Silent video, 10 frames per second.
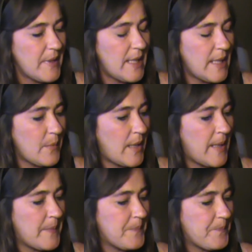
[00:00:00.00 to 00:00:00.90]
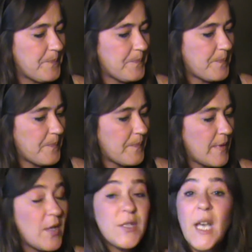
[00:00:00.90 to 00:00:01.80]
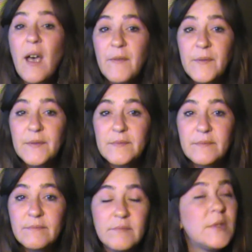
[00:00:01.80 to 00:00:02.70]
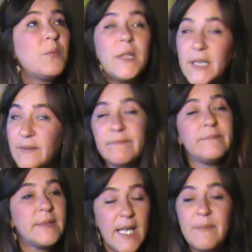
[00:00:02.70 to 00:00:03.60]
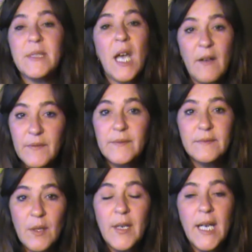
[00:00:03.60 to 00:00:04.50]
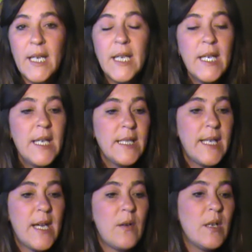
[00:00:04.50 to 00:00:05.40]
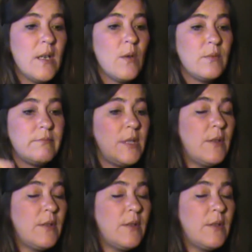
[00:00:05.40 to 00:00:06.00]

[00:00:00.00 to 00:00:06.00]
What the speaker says: Anyway, they're tough. They're really damn tough, okay? Now, you